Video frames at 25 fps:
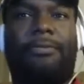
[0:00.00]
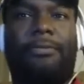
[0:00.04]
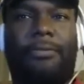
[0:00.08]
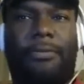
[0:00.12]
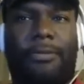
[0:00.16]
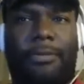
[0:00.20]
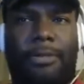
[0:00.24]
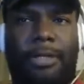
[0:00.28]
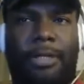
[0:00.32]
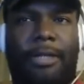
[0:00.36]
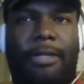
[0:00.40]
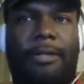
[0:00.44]

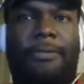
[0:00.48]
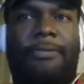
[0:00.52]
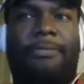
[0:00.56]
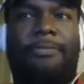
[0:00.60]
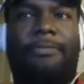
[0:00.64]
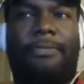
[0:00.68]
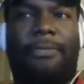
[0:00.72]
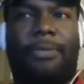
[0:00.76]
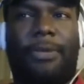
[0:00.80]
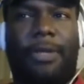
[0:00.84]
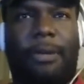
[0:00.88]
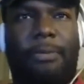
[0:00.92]
Yeah.
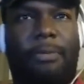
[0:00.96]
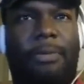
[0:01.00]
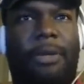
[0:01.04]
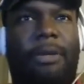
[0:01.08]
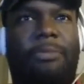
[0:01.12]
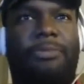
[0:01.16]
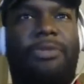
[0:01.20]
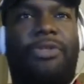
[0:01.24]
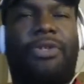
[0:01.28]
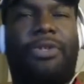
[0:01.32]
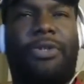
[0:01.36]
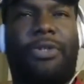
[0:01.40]
I'm
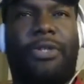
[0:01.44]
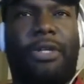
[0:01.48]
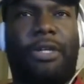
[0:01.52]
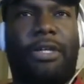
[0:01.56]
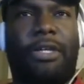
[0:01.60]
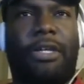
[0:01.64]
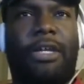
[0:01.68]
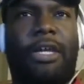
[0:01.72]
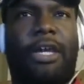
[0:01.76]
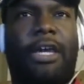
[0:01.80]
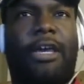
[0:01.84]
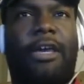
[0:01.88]
sure they're going
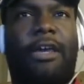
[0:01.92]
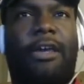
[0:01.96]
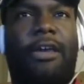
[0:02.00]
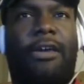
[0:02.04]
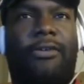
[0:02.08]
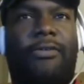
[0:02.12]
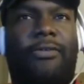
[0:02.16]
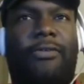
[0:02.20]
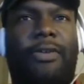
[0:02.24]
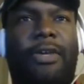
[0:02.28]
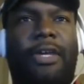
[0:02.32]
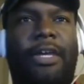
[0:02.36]
to
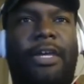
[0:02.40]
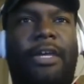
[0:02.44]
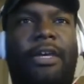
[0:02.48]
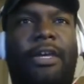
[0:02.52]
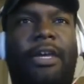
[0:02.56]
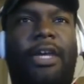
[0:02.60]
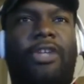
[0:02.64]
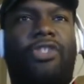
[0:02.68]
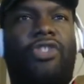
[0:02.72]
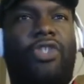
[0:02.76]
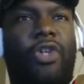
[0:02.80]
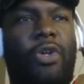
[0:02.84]
have,
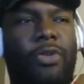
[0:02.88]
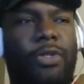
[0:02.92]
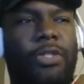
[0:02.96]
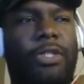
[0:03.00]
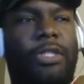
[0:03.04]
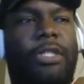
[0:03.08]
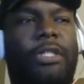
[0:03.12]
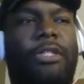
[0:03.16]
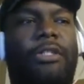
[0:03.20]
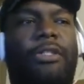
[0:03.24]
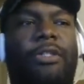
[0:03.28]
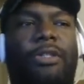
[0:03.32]
as long as
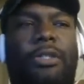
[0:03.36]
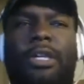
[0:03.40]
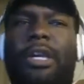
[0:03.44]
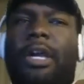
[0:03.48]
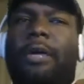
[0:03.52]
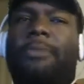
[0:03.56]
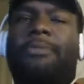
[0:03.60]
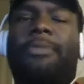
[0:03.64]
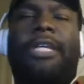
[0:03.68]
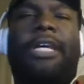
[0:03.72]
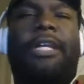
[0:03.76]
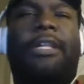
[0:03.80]
this
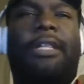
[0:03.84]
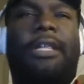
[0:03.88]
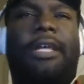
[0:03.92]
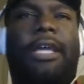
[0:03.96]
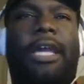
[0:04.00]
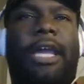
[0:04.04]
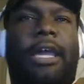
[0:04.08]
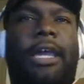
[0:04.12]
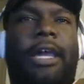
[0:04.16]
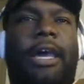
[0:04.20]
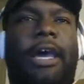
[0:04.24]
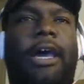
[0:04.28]
comes out of the
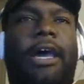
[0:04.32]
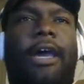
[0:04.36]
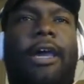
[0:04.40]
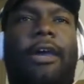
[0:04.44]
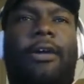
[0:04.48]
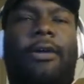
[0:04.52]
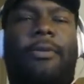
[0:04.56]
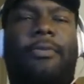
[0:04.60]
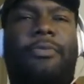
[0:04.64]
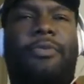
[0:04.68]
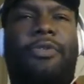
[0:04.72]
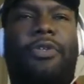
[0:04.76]
gate hot,
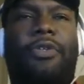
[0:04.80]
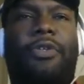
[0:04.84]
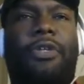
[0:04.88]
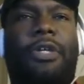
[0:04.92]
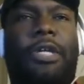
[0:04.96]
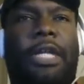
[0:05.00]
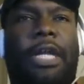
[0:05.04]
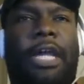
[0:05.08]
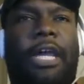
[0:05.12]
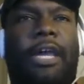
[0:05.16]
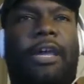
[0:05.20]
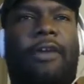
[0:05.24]
I'm sure they're
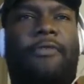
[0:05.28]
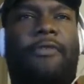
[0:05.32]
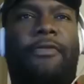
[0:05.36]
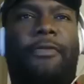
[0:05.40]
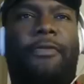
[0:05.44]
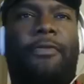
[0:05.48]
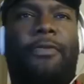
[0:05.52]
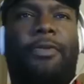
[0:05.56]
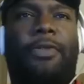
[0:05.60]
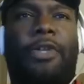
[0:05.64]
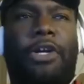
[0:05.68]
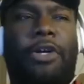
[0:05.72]
going to have
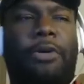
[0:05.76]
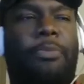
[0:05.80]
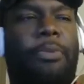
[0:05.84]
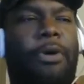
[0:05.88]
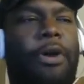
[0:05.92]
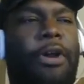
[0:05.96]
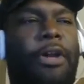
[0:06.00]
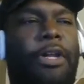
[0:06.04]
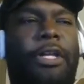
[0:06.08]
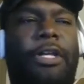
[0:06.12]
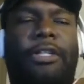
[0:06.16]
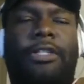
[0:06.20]

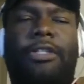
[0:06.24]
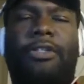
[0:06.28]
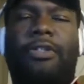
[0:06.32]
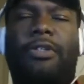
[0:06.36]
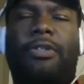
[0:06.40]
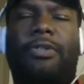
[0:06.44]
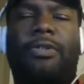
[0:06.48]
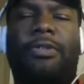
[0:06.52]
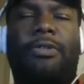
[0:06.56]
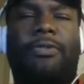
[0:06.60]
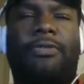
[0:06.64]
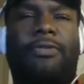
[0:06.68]
third-party
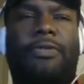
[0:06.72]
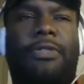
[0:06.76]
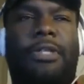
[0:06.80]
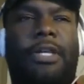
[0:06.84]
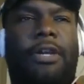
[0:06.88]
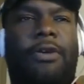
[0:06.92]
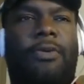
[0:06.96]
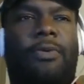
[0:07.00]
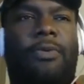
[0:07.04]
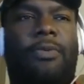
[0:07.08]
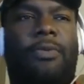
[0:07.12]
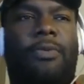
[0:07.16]
exclusives that
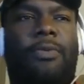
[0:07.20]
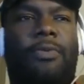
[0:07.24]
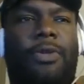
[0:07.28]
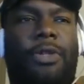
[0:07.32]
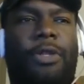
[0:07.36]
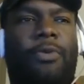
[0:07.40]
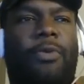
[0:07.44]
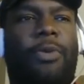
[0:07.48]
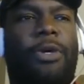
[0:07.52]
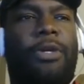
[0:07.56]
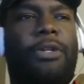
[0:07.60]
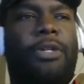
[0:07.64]
are
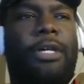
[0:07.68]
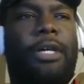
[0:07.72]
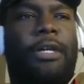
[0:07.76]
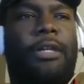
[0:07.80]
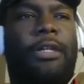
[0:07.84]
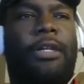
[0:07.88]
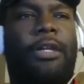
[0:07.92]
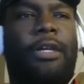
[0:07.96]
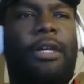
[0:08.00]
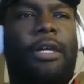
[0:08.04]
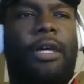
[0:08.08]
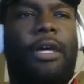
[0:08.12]
really well done.
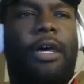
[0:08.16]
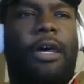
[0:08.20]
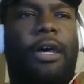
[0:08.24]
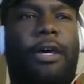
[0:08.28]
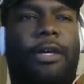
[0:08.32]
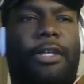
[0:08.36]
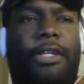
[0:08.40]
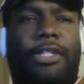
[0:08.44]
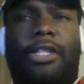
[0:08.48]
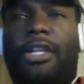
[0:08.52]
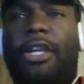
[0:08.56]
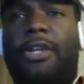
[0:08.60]

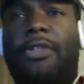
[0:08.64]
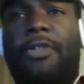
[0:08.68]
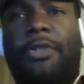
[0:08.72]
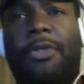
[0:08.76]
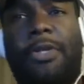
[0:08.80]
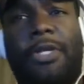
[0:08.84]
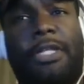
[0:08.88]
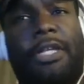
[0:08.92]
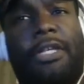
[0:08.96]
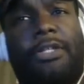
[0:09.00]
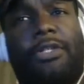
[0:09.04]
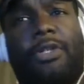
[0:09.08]
Because another
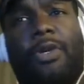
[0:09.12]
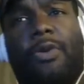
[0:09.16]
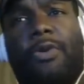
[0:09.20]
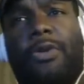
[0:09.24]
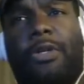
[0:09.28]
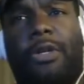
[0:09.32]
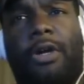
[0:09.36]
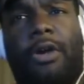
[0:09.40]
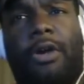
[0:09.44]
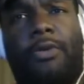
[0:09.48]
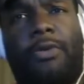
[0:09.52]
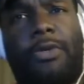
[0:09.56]
thing that
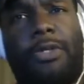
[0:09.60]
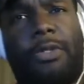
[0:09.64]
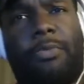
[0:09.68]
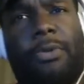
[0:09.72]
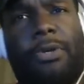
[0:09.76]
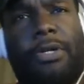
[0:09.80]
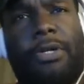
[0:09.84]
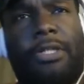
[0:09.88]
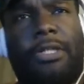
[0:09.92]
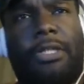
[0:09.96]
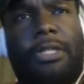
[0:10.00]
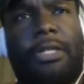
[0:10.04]
Tony always
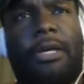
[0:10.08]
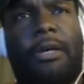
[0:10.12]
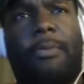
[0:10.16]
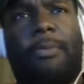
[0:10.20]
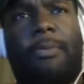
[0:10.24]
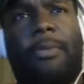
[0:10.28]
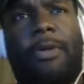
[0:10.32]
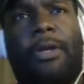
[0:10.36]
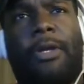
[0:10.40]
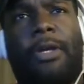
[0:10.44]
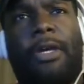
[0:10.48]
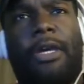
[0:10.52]
brings
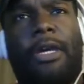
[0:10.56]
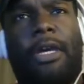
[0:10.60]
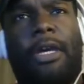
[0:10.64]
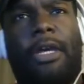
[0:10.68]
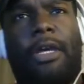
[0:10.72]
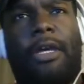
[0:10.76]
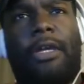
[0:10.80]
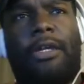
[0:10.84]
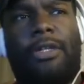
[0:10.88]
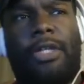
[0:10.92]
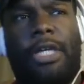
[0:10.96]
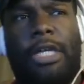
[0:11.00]
up,
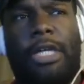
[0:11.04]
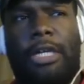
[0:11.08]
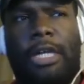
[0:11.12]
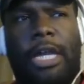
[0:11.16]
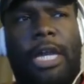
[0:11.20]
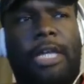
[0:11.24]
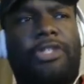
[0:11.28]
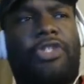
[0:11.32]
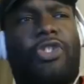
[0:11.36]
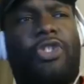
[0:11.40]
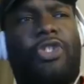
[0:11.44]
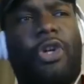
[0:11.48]
and
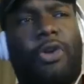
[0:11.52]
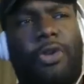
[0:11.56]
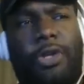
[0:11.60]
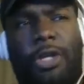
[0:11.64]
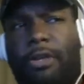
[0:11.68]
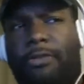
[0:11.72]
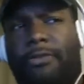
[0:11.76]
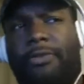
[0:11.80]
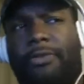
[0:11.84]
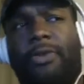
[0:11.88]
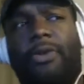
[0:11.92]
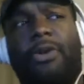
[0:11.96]
not just Tony,
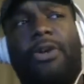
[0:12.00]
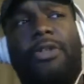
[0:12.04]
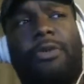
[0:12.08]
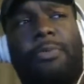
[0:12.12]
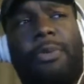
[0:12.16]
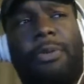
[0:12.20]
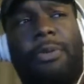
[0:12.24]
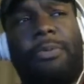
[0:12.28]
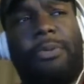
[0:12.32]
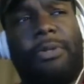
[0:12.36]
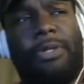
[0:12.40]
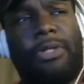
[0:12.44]
a few other
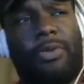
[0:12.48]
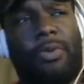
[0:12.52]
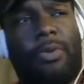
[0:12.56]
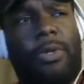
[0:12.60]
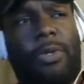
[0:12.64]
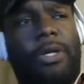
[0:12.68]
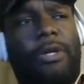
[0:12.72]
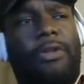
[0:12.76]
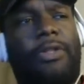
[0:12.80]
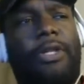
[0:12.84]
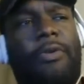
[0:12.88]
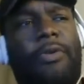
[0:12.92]
people as
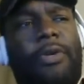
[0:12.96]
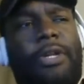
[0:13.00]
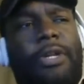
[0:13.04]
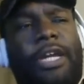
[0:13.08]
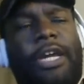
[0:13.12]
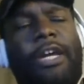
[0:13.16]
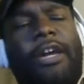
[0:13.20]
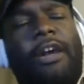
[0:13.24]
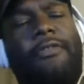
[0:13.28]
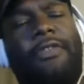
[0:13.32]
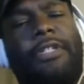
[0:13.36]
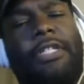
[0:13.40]
well that were in
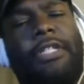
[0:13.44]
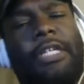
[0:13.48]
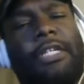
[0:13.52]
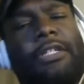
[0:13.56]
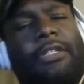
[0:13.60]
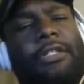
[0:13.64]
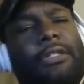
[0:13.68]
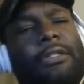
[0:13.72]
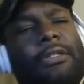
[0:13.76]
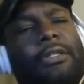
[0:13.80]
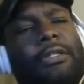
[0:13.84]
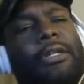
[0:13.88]
that conversation,